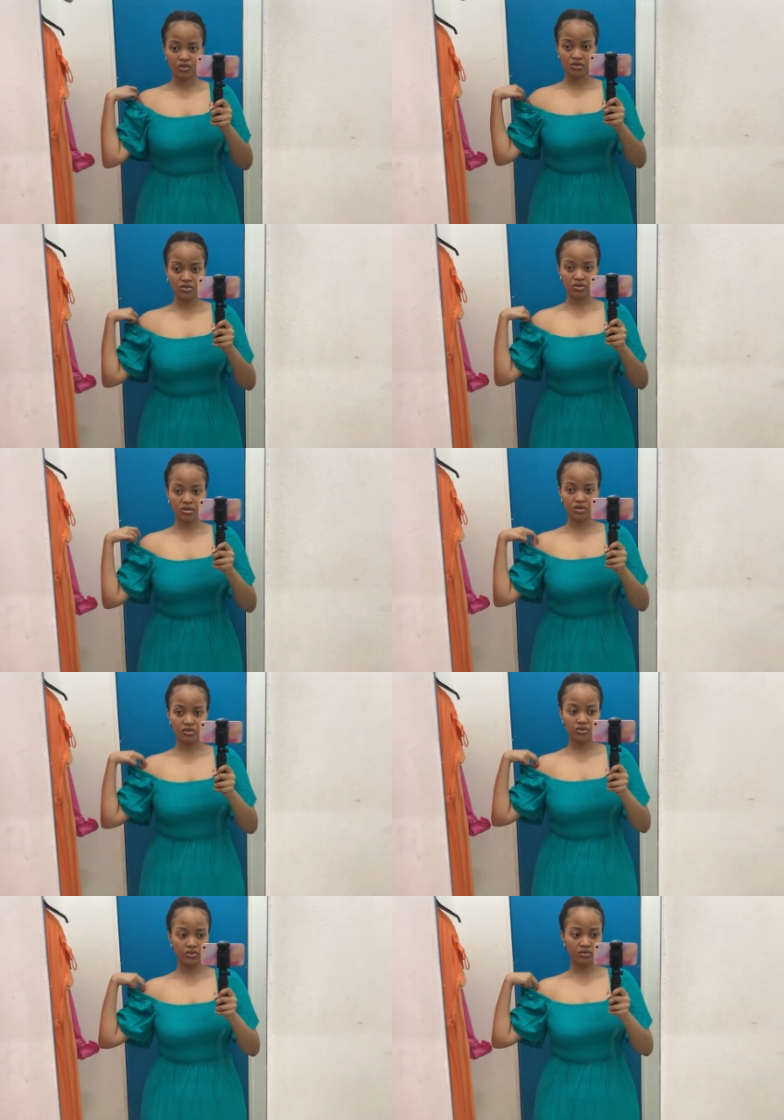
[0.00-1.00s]
So you can
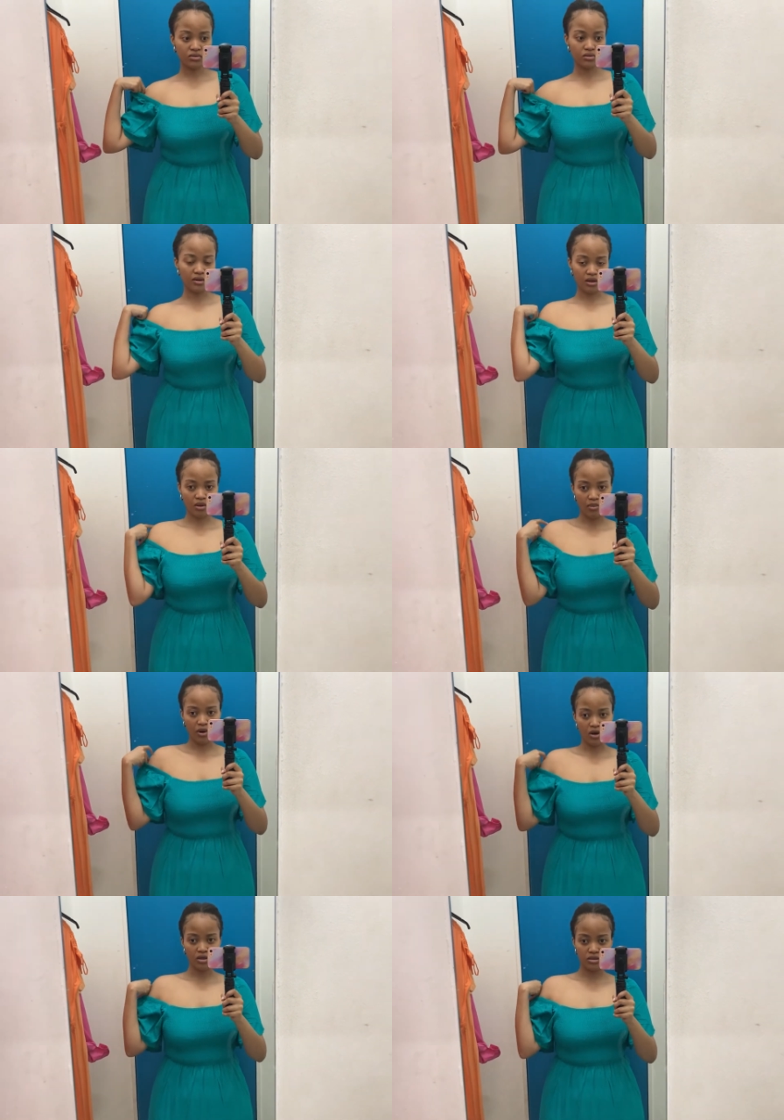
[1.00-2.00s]
do, oh, I got a bra
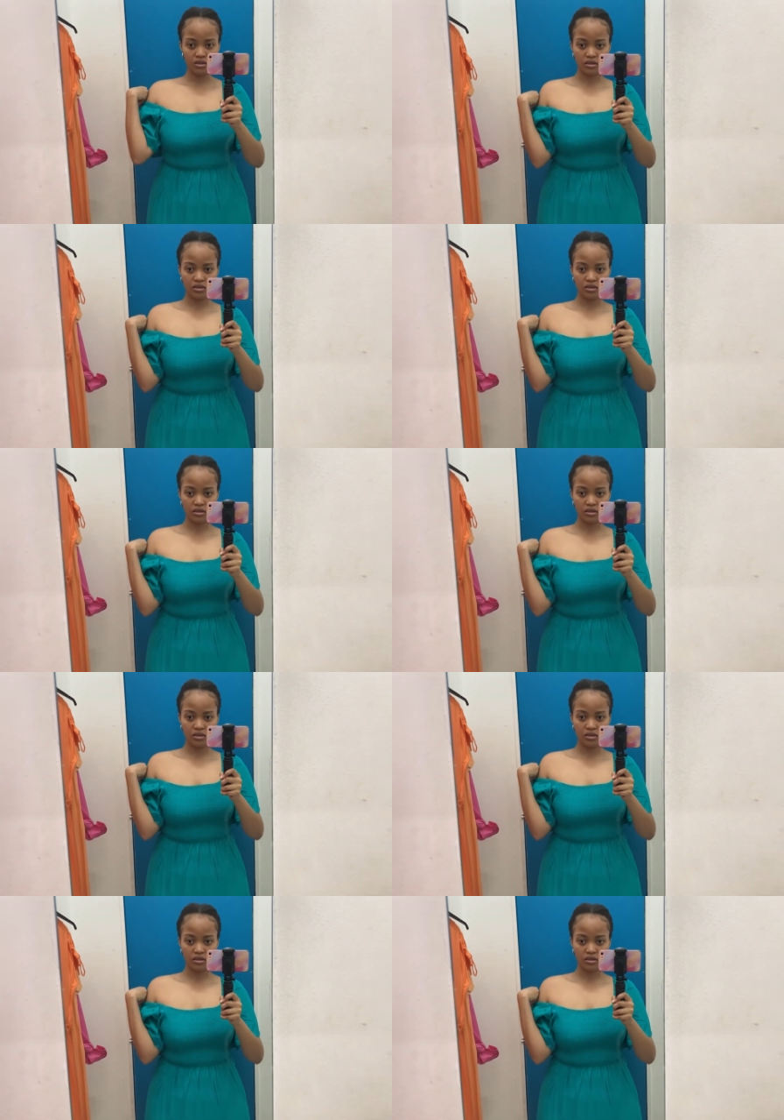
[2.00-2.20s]
on.